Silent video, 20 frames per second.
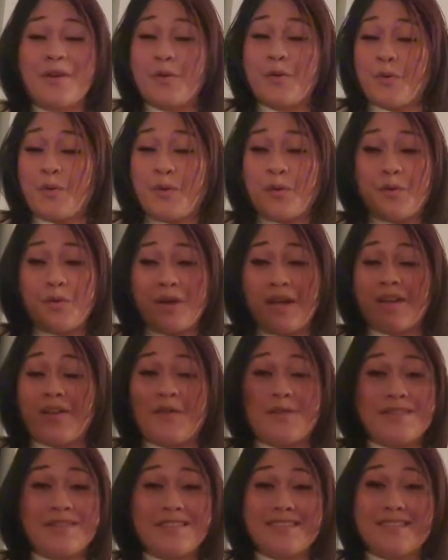Whew, I
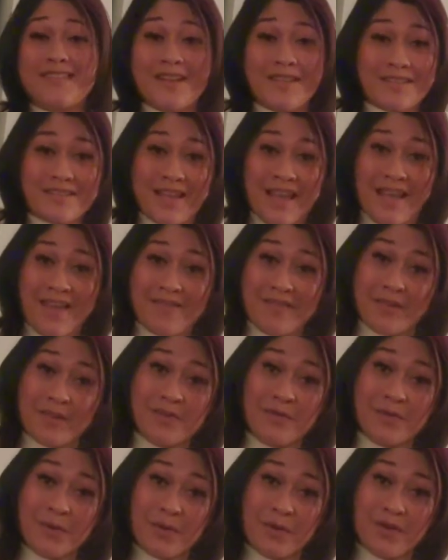know it sucks to have to
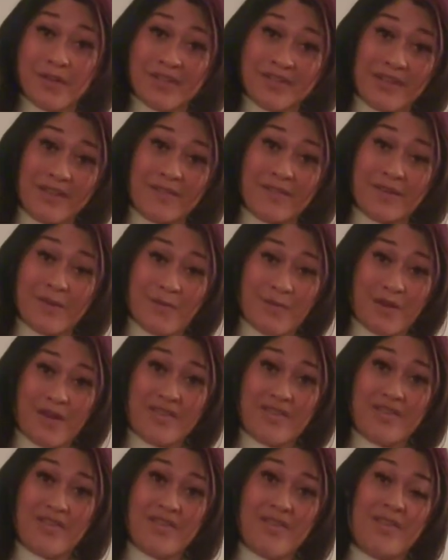control ourselves so
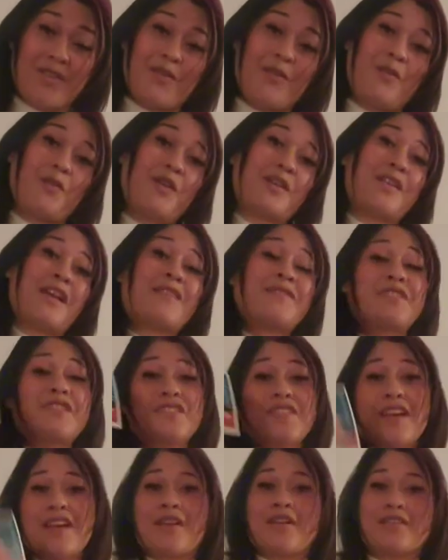much, you know, have to
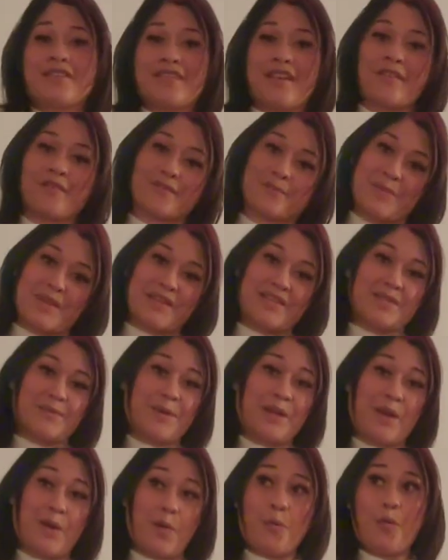check ourselves because
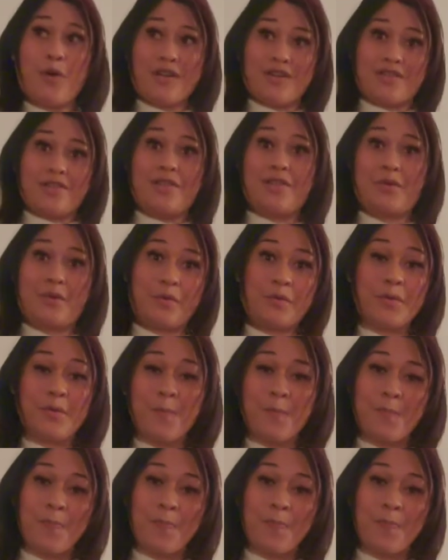we don't want to